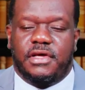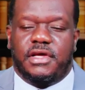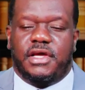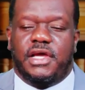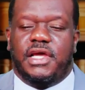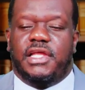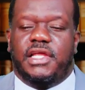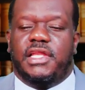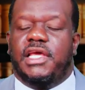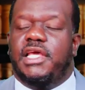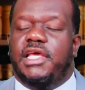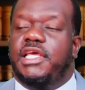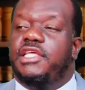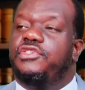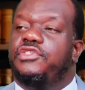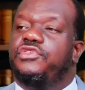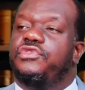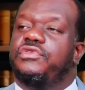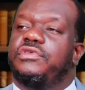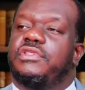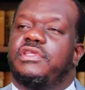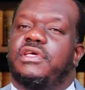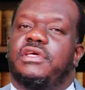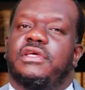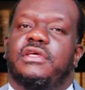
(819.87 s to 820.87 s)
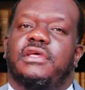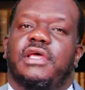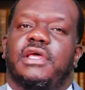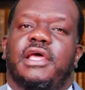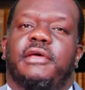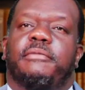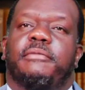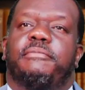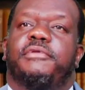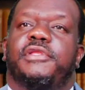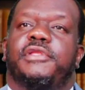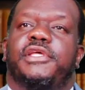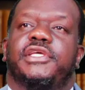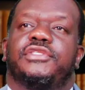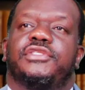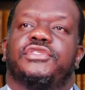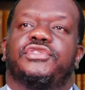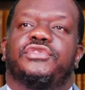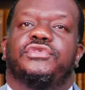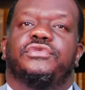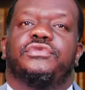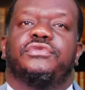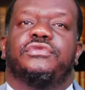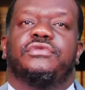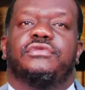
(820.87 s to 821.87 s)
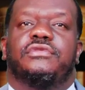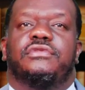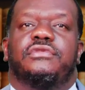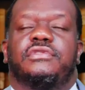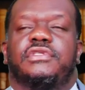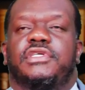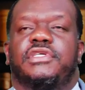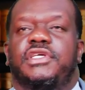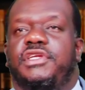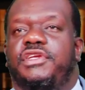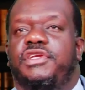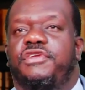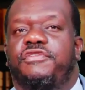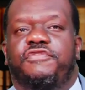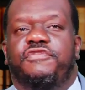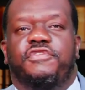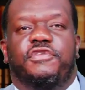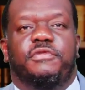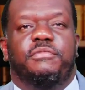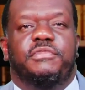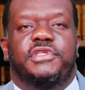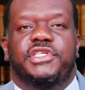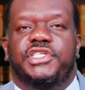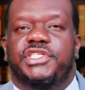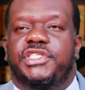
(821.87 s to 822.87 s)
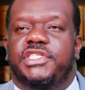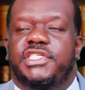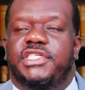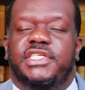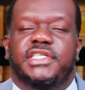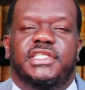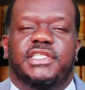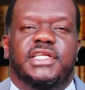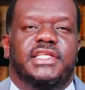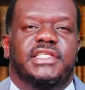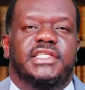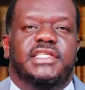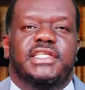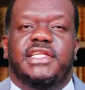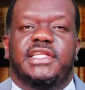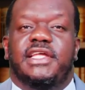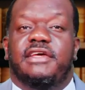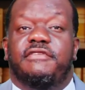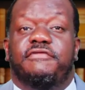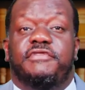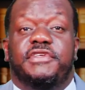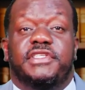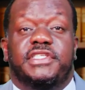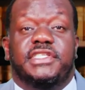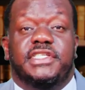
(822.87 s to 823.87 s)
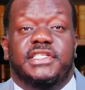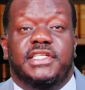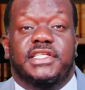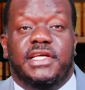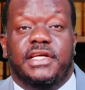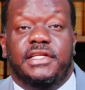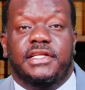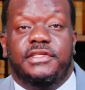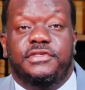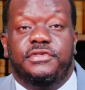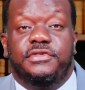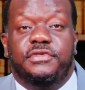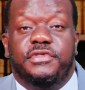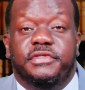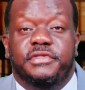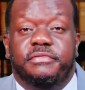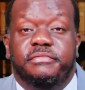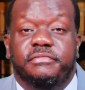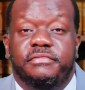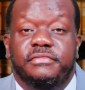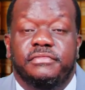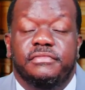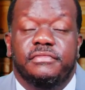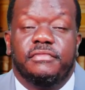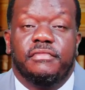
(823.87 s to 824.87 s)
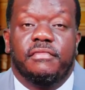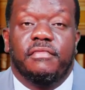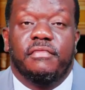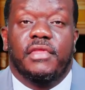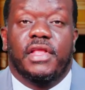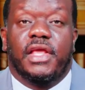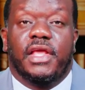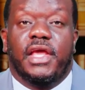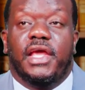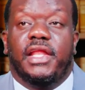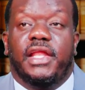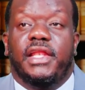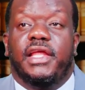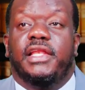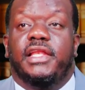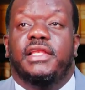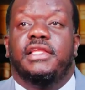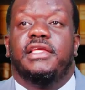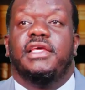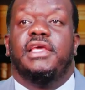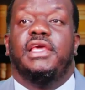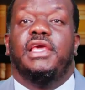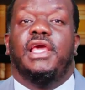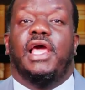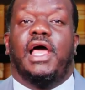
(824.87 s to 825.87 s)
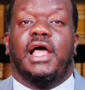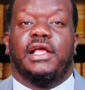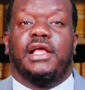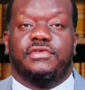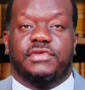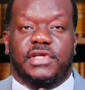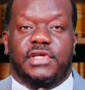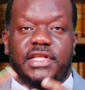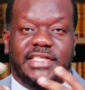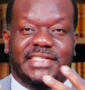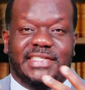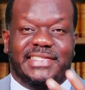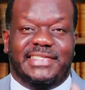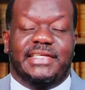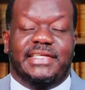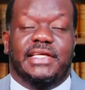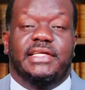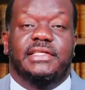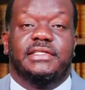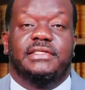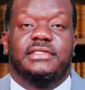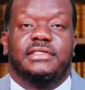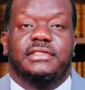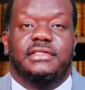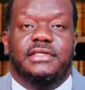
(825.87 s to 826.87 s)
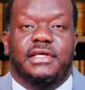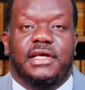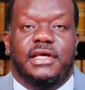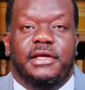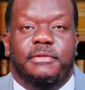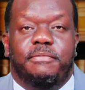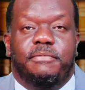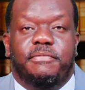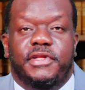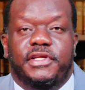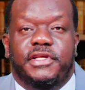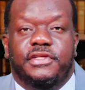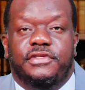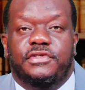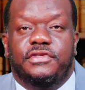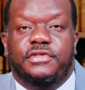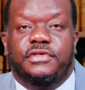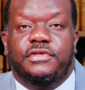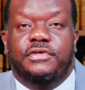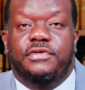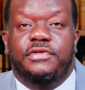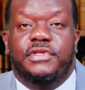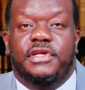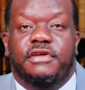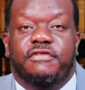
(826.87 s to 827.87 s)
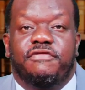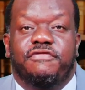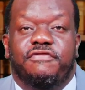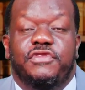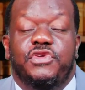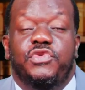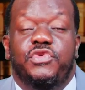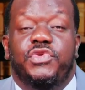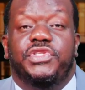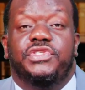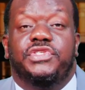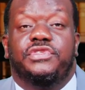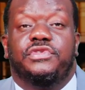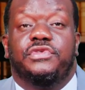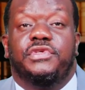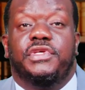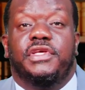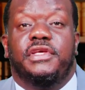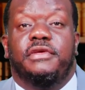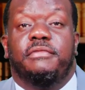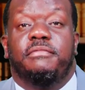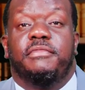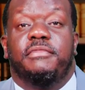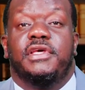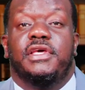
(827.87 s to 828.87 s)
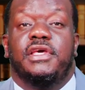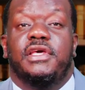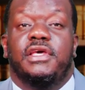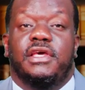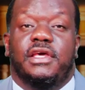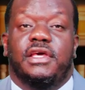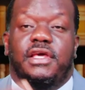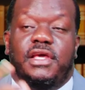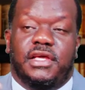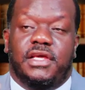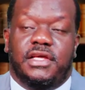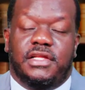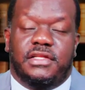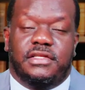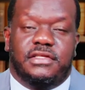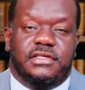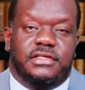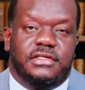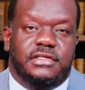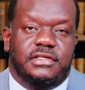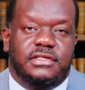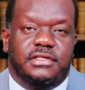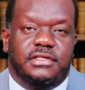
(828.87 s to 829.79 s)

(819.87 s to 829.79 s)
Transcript: And then he took the airplane to, they refurbished it and did everything they are doing. And then he actually sent the airplane to the owner, flew it to him, and